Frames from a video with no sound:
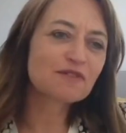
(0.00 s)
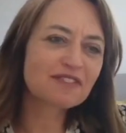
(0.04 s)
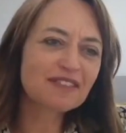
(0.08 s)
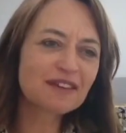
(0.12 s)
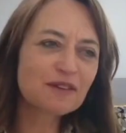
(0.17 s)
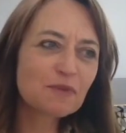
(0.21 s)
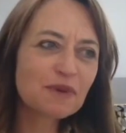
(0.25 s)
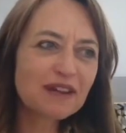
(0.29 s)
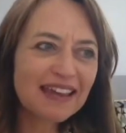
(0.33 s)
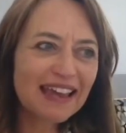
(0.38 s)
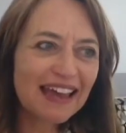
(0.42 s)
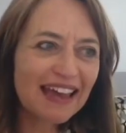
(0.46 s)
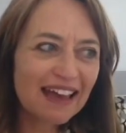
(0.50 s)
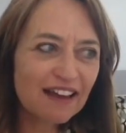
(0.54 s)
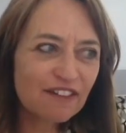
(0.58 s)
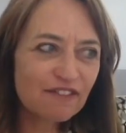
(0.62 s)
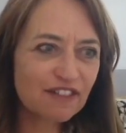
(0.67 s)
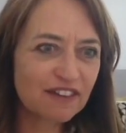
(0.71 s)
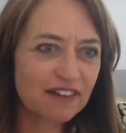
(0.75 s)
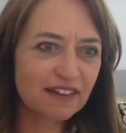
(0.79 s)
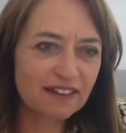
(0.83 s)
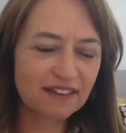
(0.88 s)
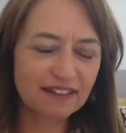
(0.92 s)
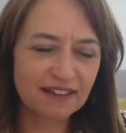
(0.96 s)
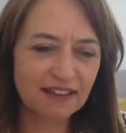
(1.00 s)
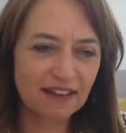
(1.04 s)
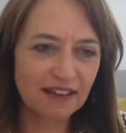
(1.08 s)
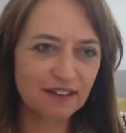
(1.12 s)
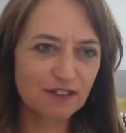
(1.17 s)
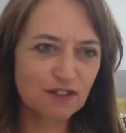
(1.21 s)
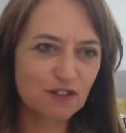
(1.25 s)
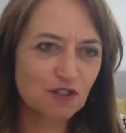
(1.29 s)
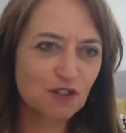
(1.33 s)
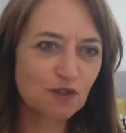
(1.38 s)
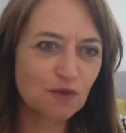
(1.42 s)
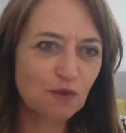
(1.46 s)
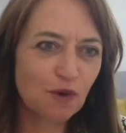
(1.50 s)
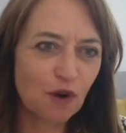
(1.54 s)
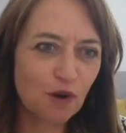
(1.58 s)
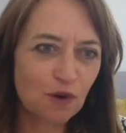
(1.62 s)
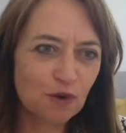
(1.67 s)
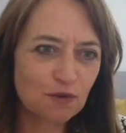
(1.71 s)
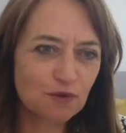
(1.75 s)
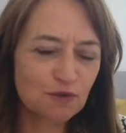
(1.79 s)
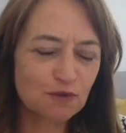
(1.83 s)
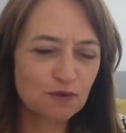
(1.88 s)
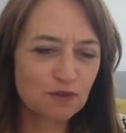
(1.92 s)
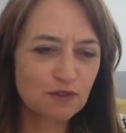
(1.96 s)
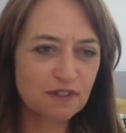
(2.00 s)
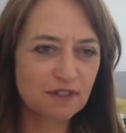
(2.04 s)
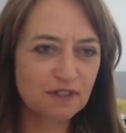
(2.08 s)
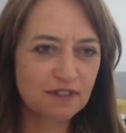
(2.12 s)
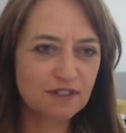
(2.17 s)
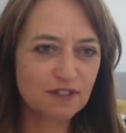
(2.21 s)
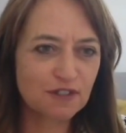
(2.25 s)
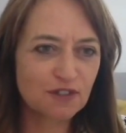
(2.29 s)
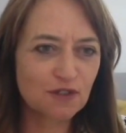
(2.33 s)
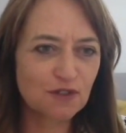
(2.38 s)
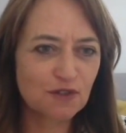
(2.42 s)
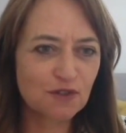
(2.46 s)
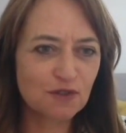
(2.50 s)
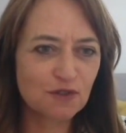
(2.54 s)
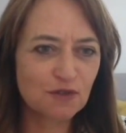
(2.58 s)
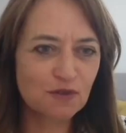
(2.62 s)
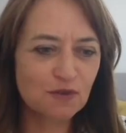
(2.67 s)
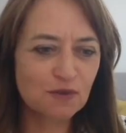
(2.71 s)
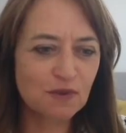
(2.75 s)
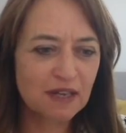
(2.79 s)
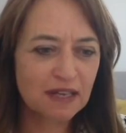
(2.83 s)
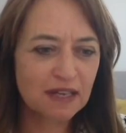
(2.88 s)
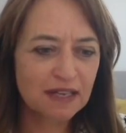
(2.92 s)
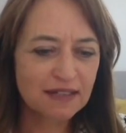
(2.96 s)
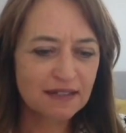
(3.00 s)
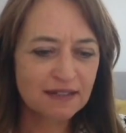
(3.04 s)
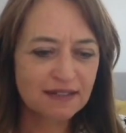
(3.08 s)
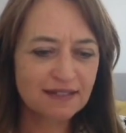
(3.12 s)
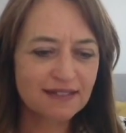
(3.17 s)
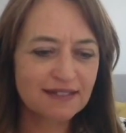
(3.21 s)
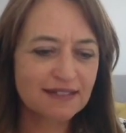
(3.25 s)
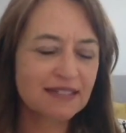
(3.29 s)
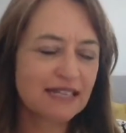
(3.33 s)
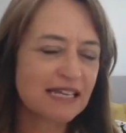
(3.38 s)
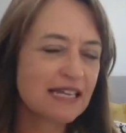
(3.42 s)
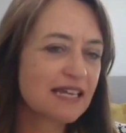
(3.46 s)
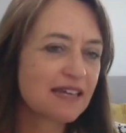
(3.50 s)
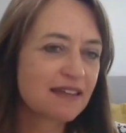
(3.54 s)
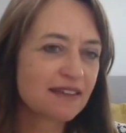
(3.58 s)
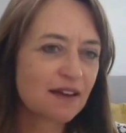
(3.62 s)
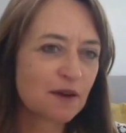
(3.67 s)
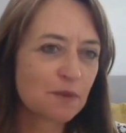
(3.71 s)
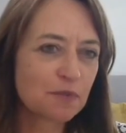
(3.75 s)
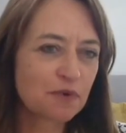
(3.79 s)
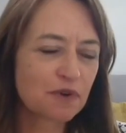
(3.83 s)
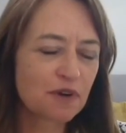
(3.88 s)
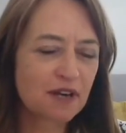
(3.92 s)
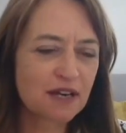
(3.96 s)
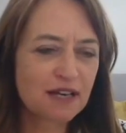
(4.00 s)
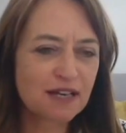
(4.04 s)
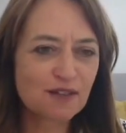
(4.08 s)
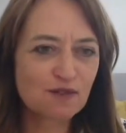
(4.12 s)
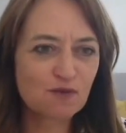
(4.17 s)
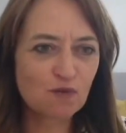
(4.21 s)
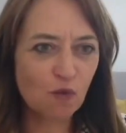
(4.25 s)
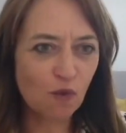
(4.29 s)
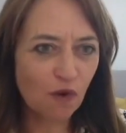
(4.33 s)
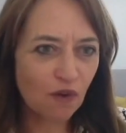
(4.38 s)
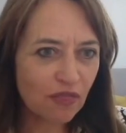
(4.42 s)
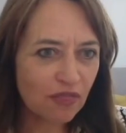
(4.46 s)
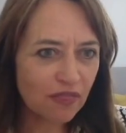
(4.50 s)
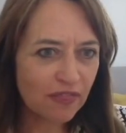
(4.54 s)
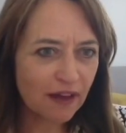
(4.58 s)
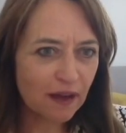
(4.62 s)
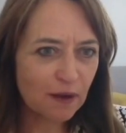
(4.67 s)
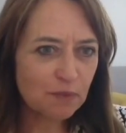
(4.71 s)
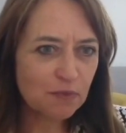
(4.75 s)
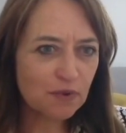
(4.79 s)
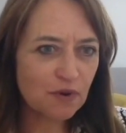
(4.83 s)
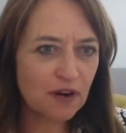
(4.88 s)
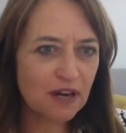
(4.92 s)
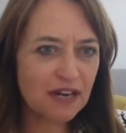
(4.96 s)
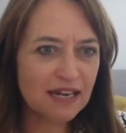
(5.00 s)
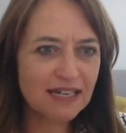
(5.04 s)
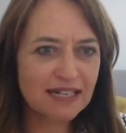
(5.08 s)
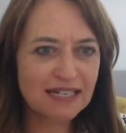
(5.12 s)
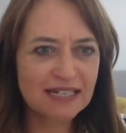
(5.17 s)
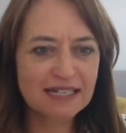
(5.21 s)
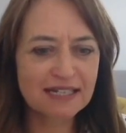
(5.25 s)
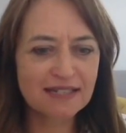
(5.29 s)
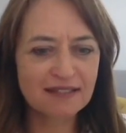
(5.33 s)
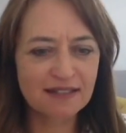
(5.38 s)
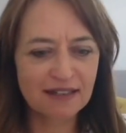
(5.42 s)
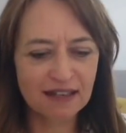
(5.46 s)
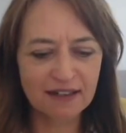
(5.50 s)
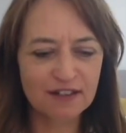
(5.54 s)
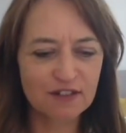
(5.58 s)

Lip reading: I think we ever get too old to seek that praise, want that praise.